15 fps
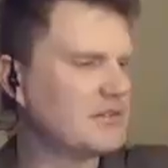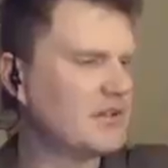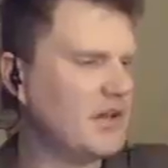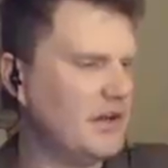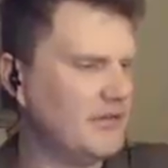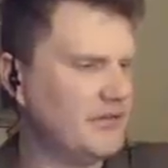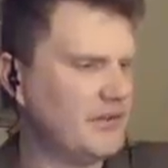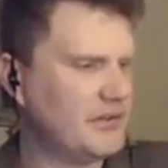
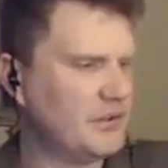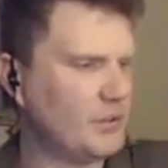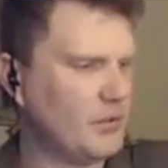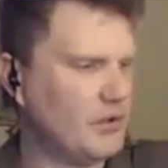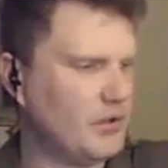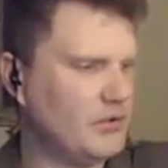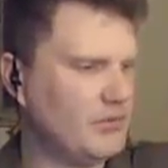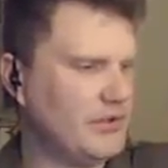of this
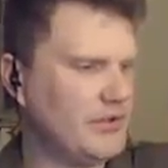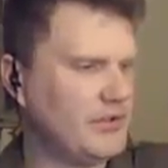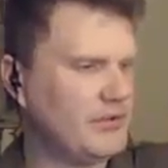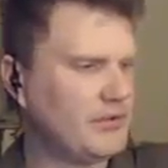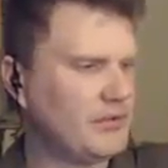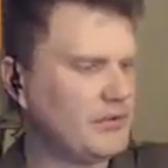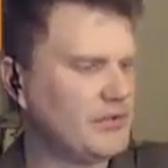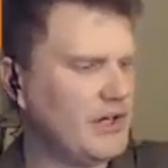world, but
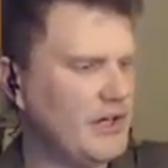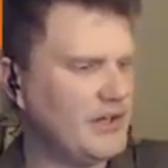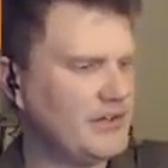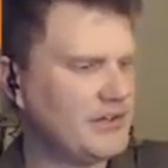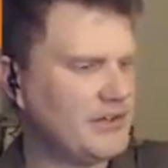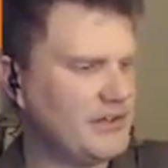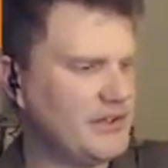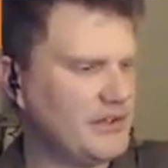
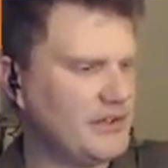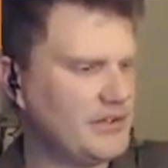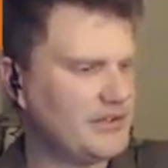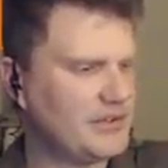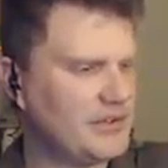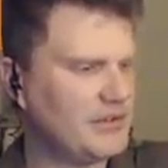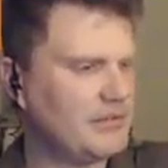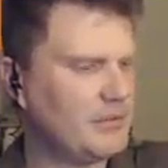realize it
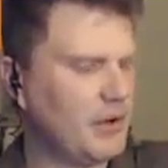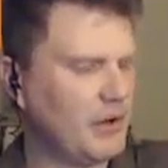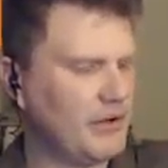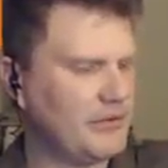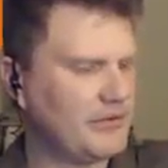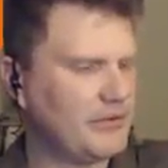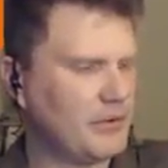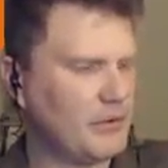is part
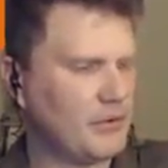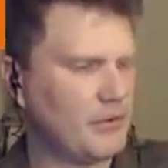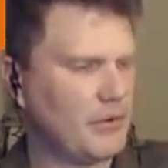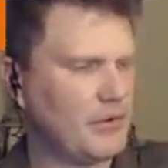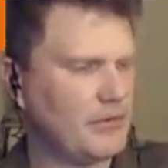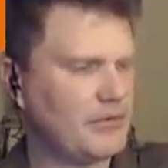of soul growth.